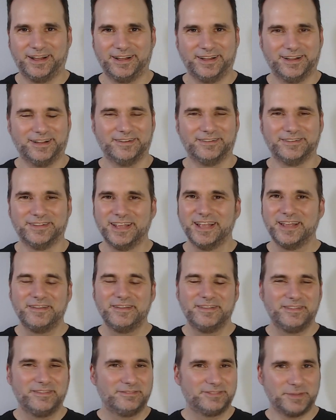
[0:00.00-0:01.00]

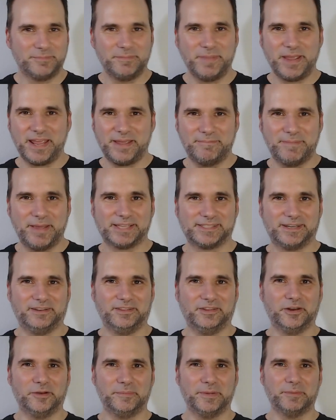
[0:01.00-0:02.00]
to me, makes it a
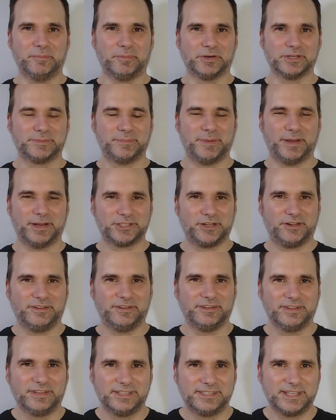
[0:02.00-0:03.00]
little bit more
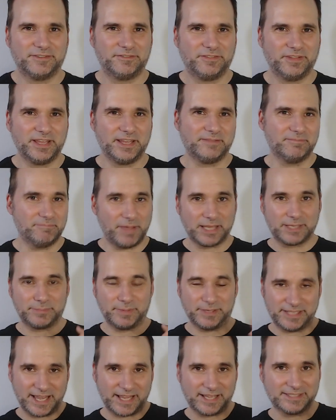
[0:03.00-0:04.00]
special. It definitely makes
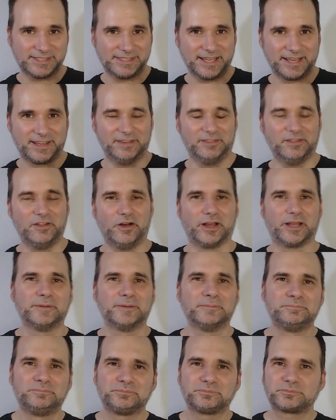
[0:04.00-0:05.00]
me take a second look.
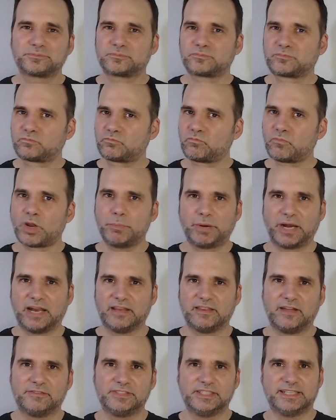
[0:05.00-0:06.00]
But I
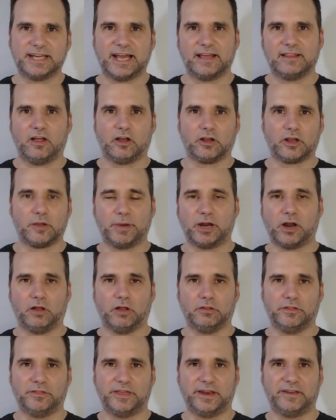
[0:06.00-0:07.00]
love to dialogue about
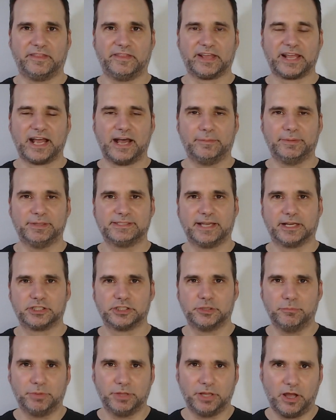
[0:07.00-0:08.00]
all of that in the comment
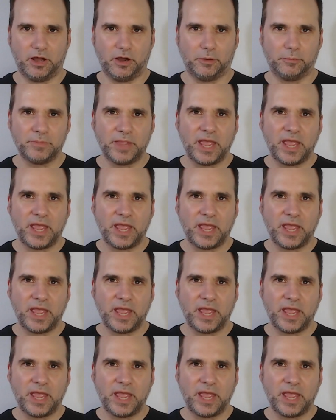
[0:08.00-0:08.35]
section below.